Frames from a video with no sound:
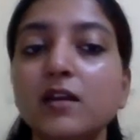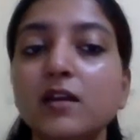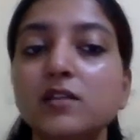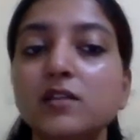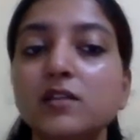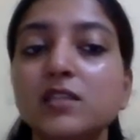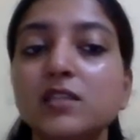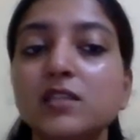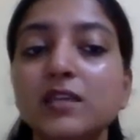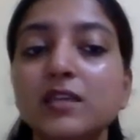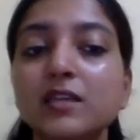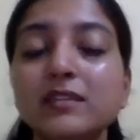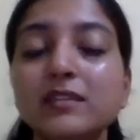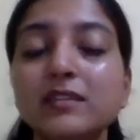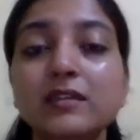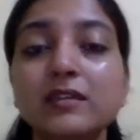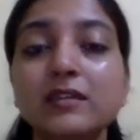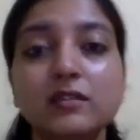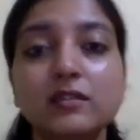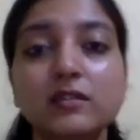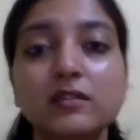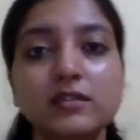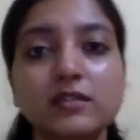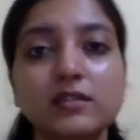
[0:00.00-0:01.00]
a sickle
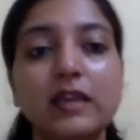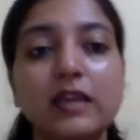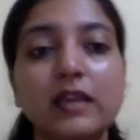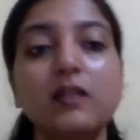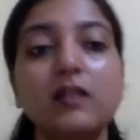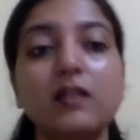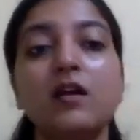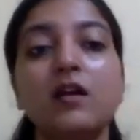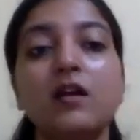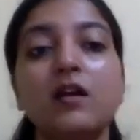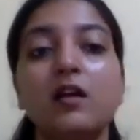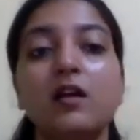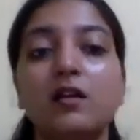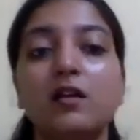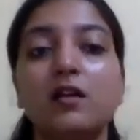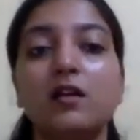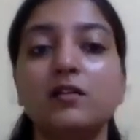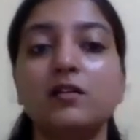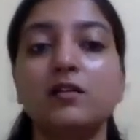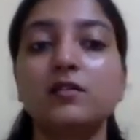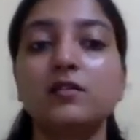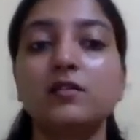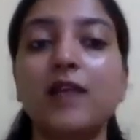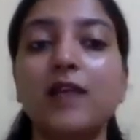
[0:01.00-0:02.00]
cell
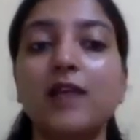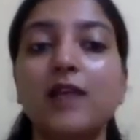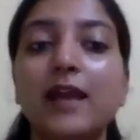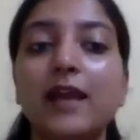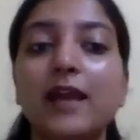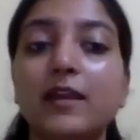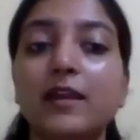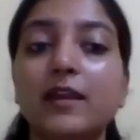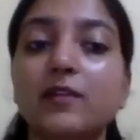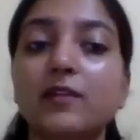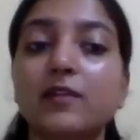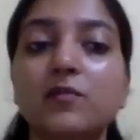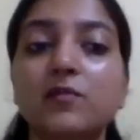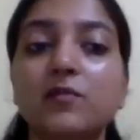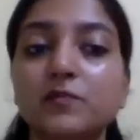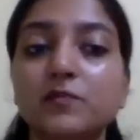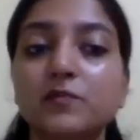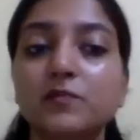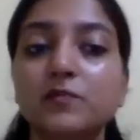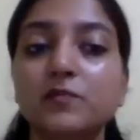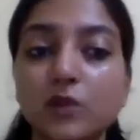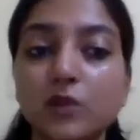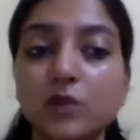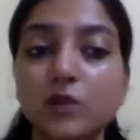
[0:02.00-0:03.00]
carrier,
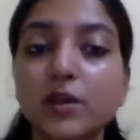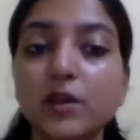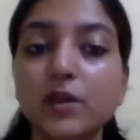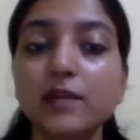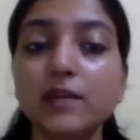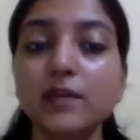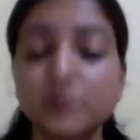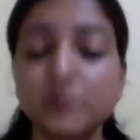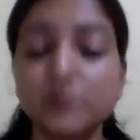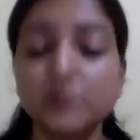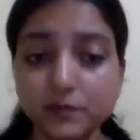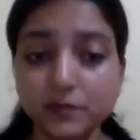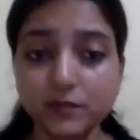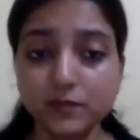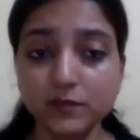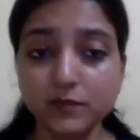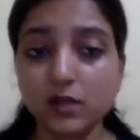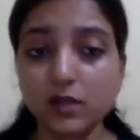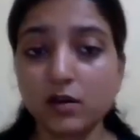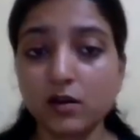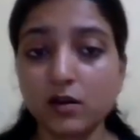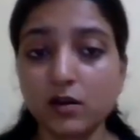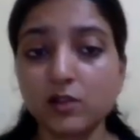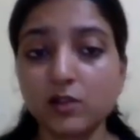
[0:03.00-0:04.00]
okay,
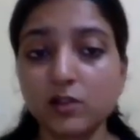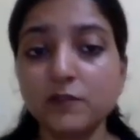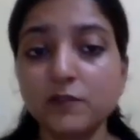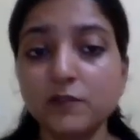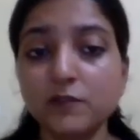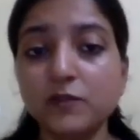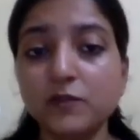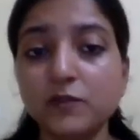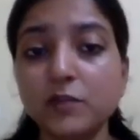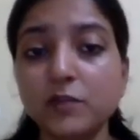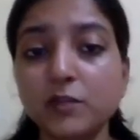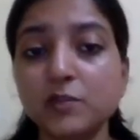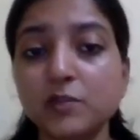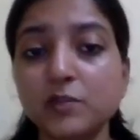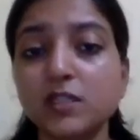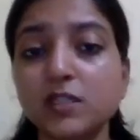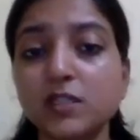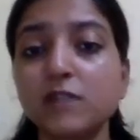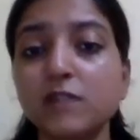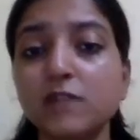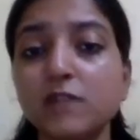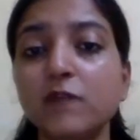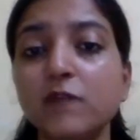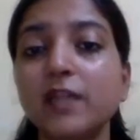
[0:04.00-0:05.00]
or the 50%
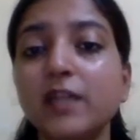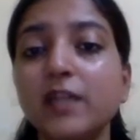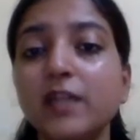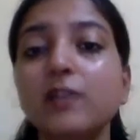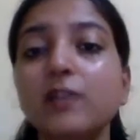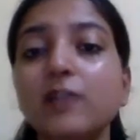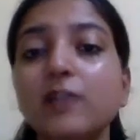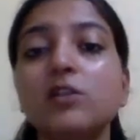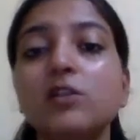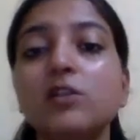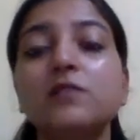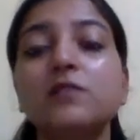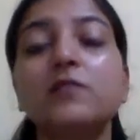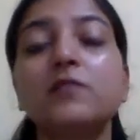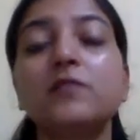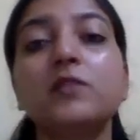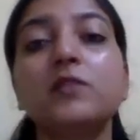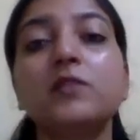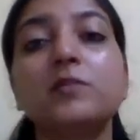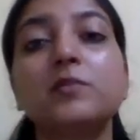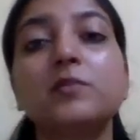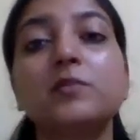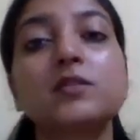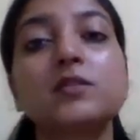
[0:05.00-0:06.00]
defected or the
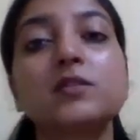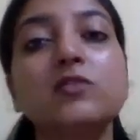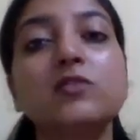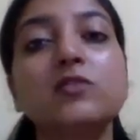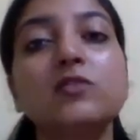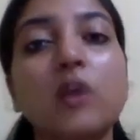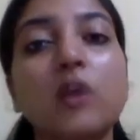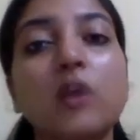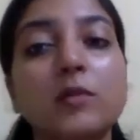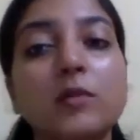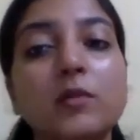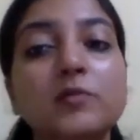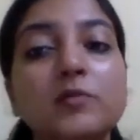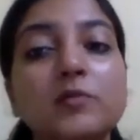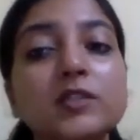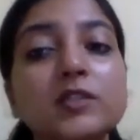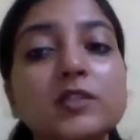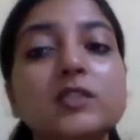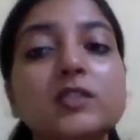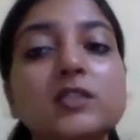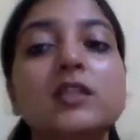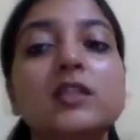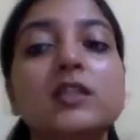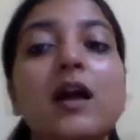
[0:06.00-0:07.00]
50% normal
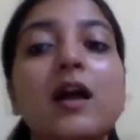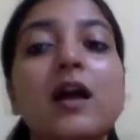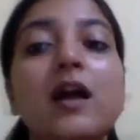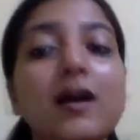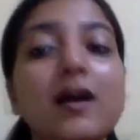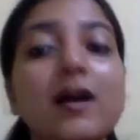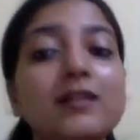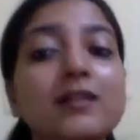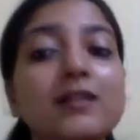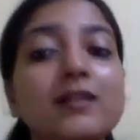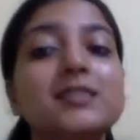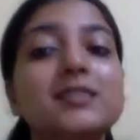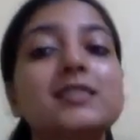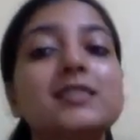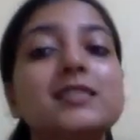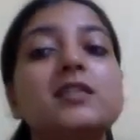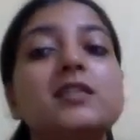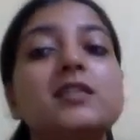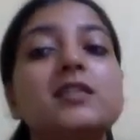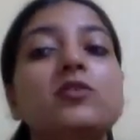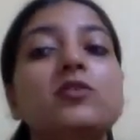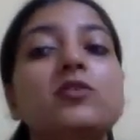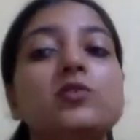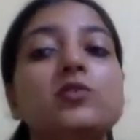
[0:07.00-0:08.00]
person are
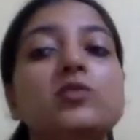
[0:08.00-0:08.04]
resistant to